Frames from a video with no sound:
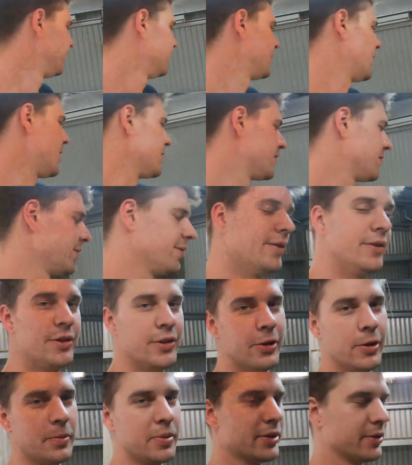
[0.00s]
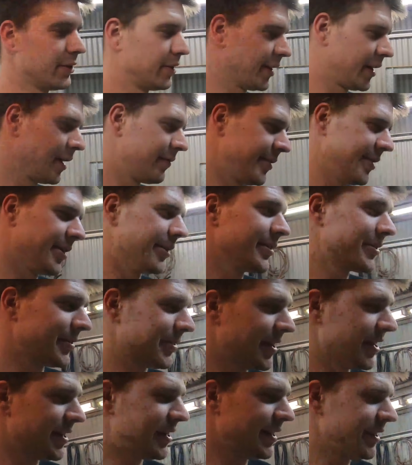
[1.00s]
does the job like everything else
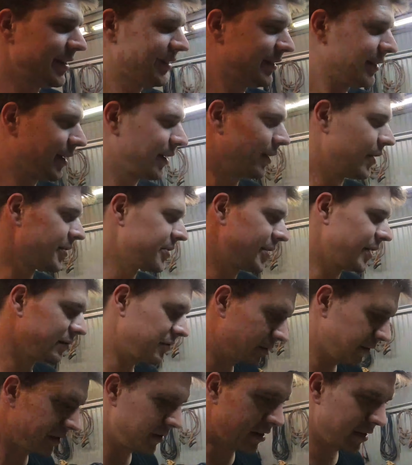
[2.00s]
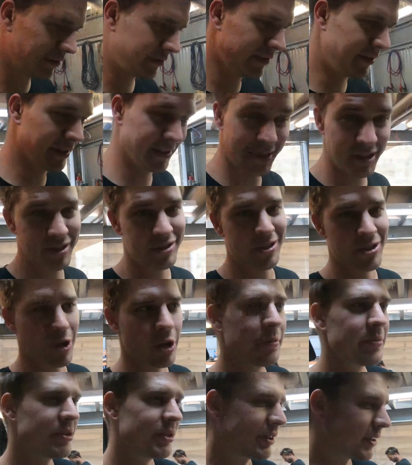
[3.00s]
around here. Close enough's good enough, and it does the
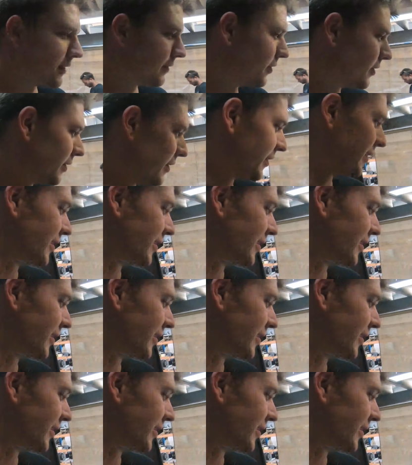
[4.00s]
job, so that's fine.